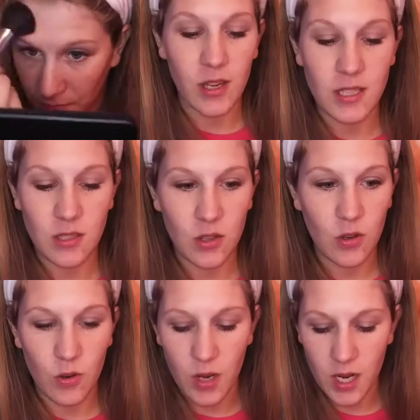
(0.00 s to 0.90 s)
Okay,
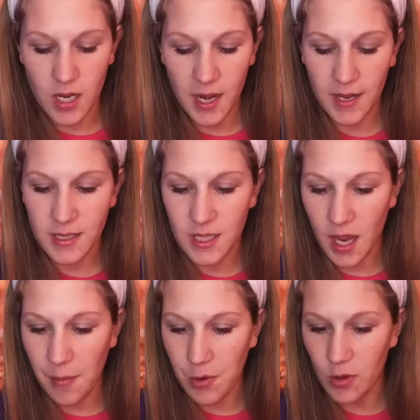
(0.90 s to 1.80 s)
so next
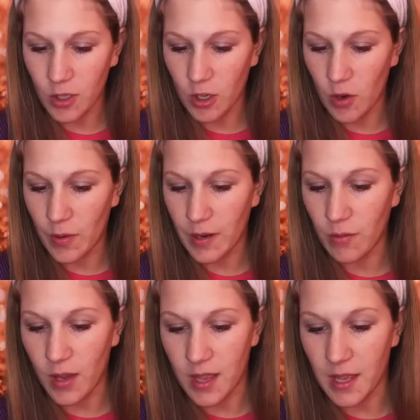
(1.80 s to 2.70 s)
I'm going to go
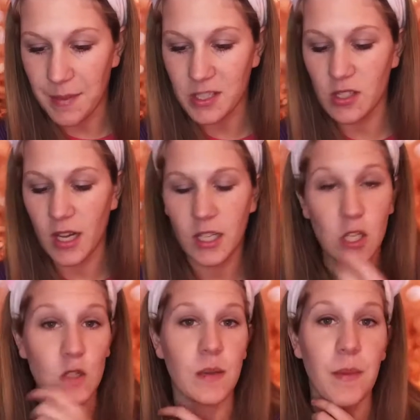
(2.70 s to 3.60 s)
in with, I'm actually not going
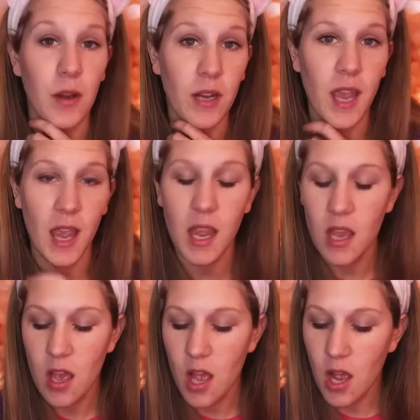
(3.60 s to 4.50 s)
to use a Mary Kay
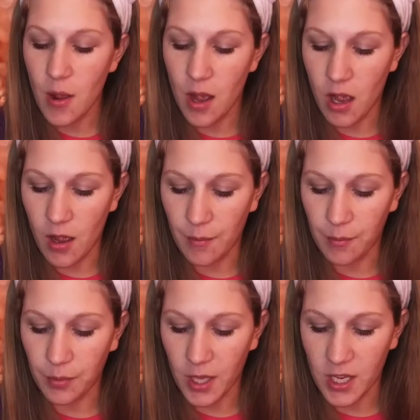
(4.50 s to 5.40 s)

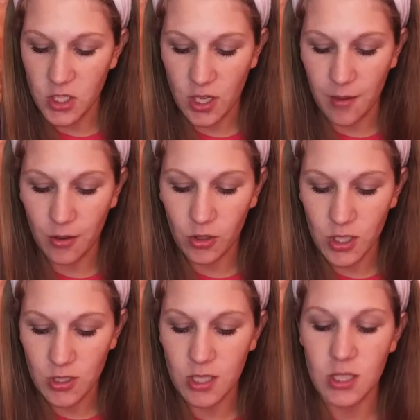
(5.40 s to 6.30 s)
blush. I'm going to
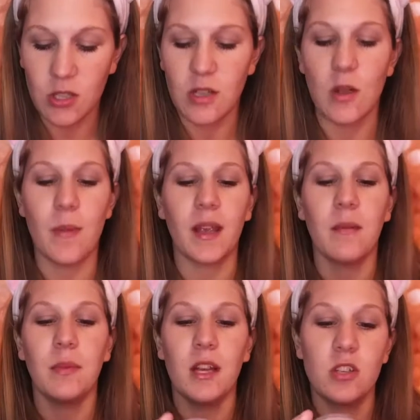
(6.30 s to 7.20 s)
use the Studio
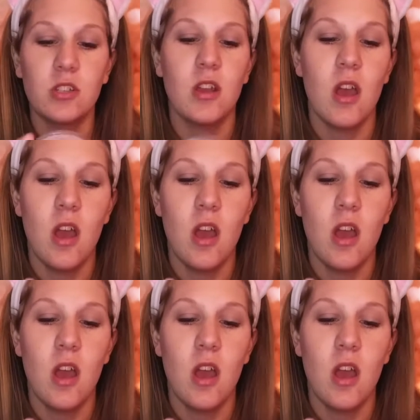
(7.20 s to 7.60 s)
Makeup blush.